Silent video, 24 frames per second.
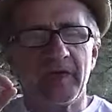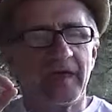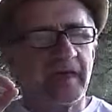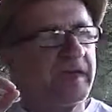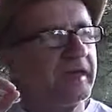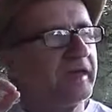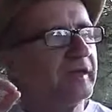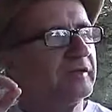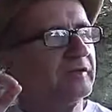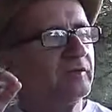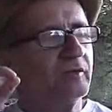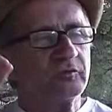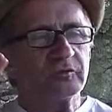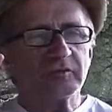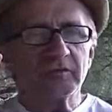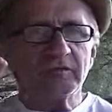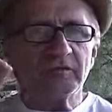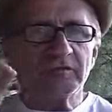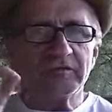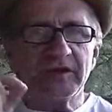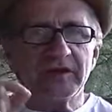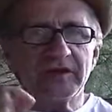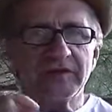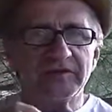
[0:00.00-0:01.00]
And those
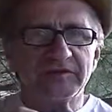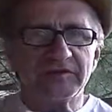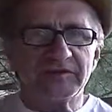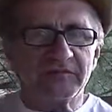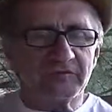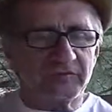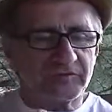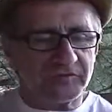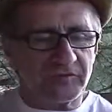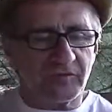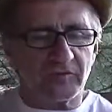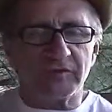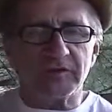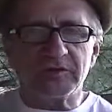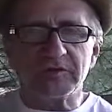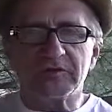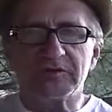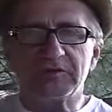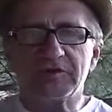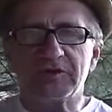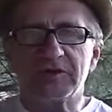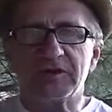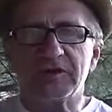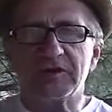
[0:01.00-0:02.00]
little tiny slivers go into your
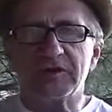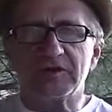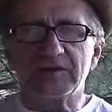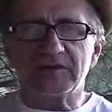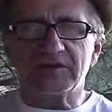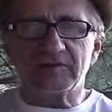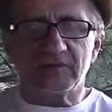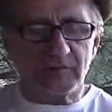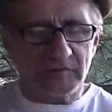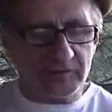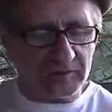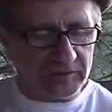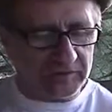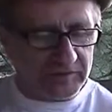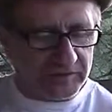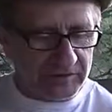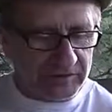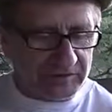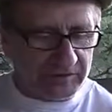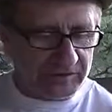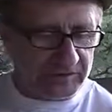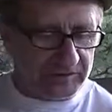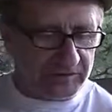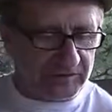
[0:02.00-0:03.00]
skin and you really
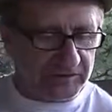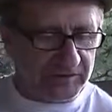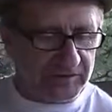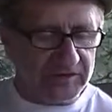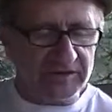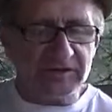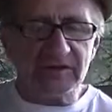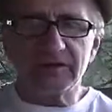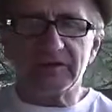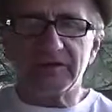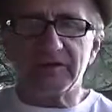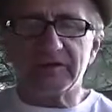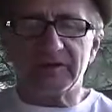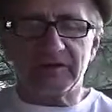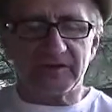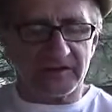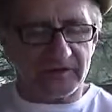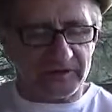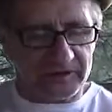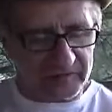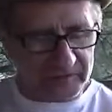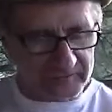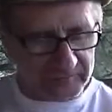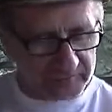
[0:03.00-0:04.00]
need a needle and
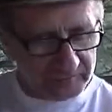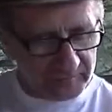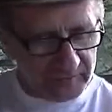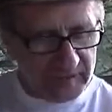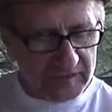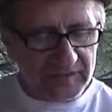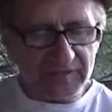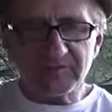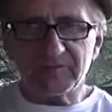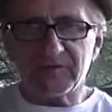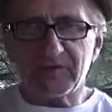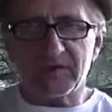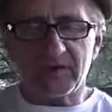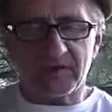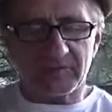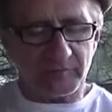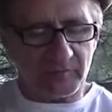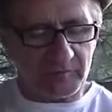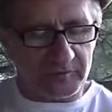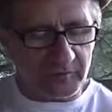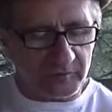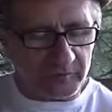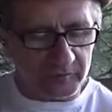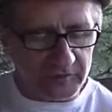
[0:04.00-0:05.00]
a haystack.
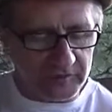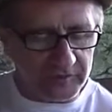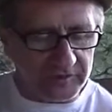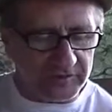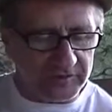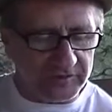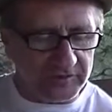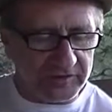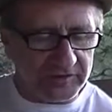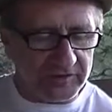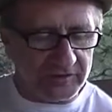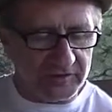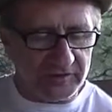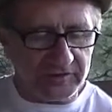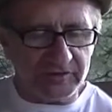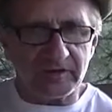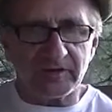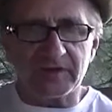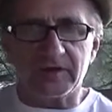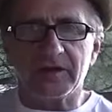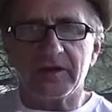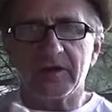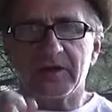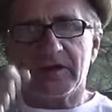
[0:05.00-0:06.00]
Well, no, you need a needle and
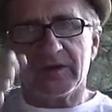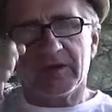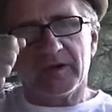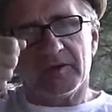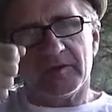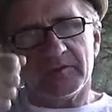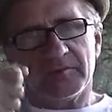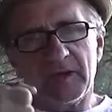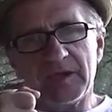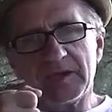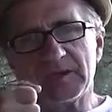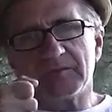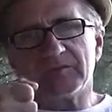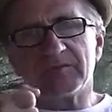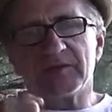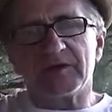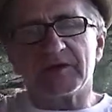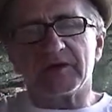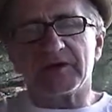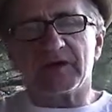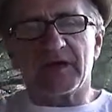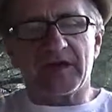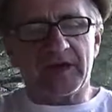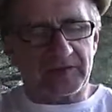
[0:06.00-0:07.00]
a
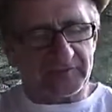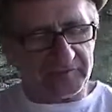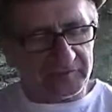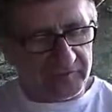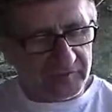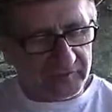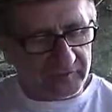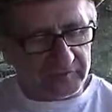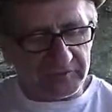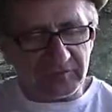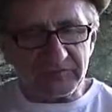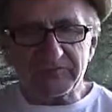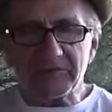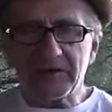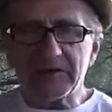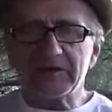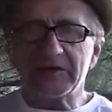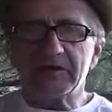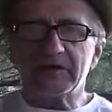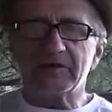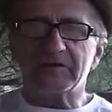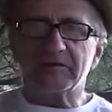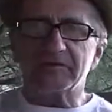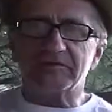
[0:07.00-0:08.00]
magnifying glass, you know, to find
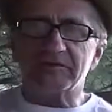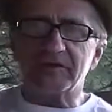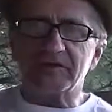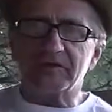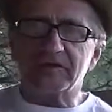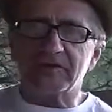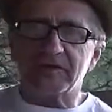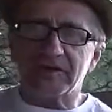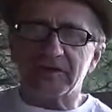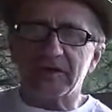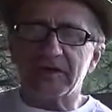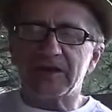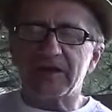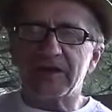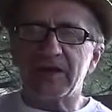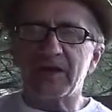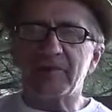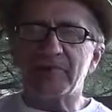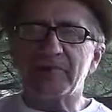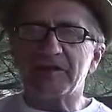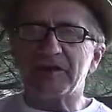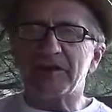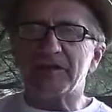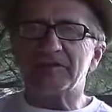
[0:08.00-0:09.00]
that little sucker and get it
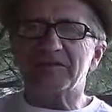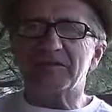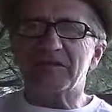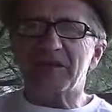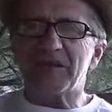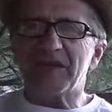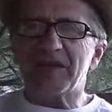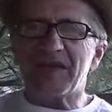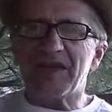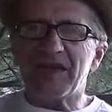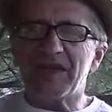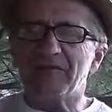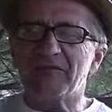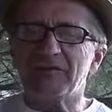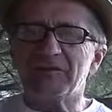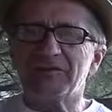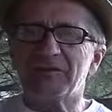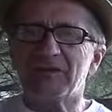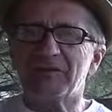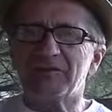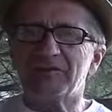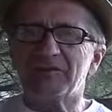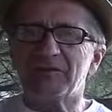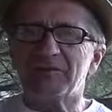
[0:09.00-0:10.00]
out because every
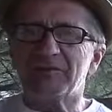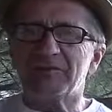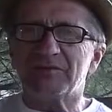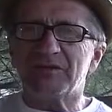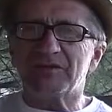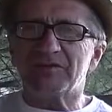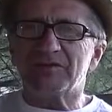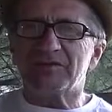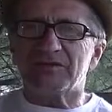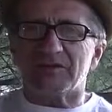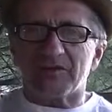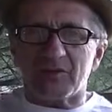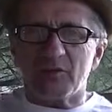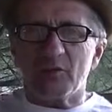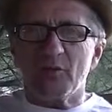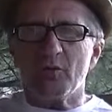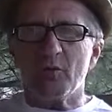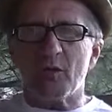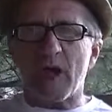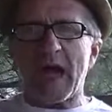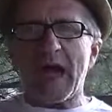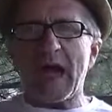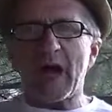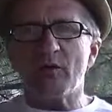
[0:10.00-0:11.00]
time something touches it,
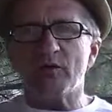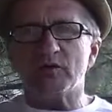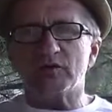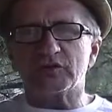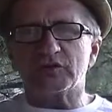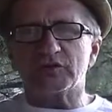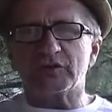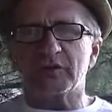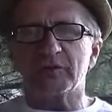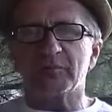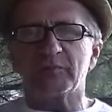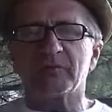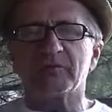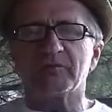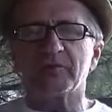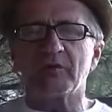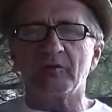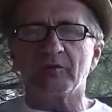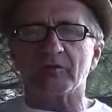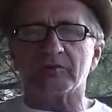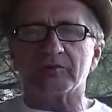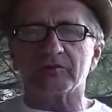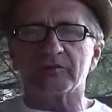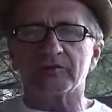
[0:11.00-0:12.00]
ooh, ouch, it
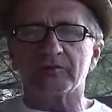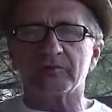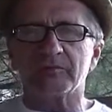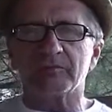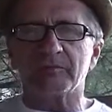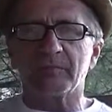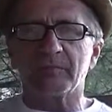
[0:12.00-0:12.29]
provokes.